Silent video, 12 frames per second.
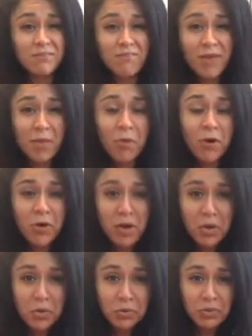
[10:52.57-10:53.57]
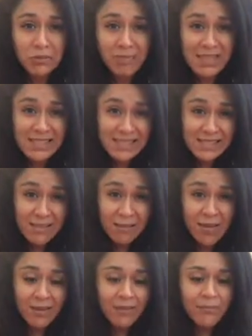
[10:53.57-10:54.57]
my water I hold in my stomach,